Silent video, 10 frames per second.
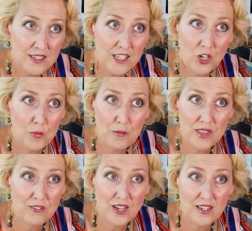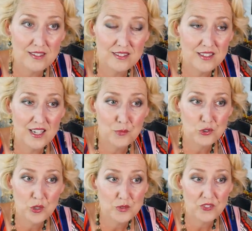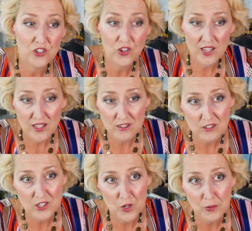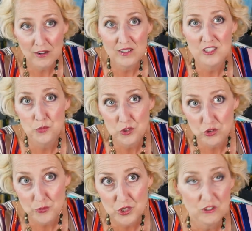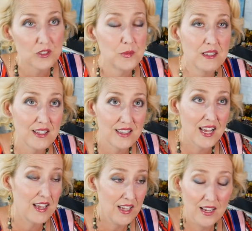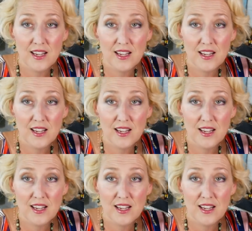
you know, maybe they've got to get a prescription for their kid or their parent needs a prescription or something like that.